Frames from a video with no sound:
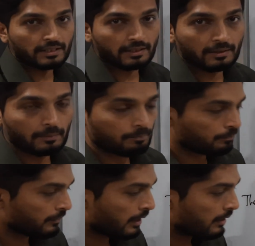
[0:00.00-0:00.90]
interior.
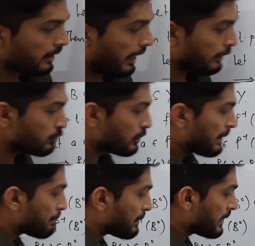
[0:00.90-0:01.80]

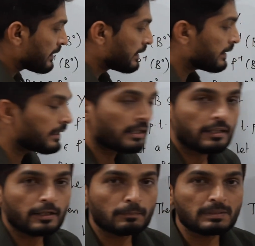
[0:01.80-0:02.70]
Actually, B
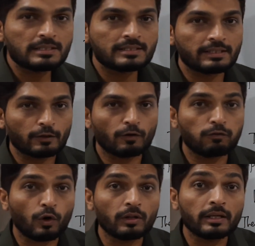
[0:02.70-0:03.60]
interior means set
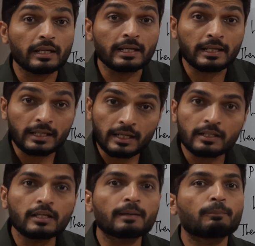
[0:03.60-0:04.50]
of all
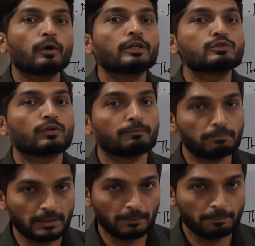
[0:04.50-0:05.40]
interior points
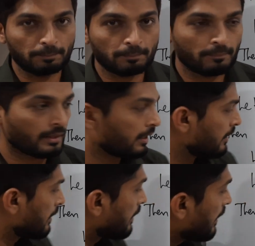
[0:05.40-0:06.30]
of B.
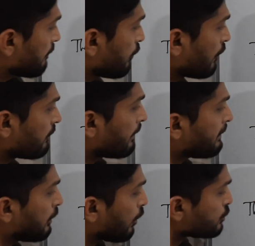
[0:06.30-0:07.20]
f of a
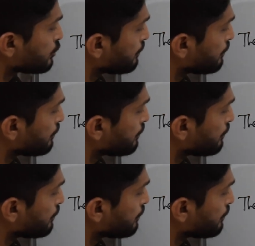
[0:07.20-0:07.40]
belongs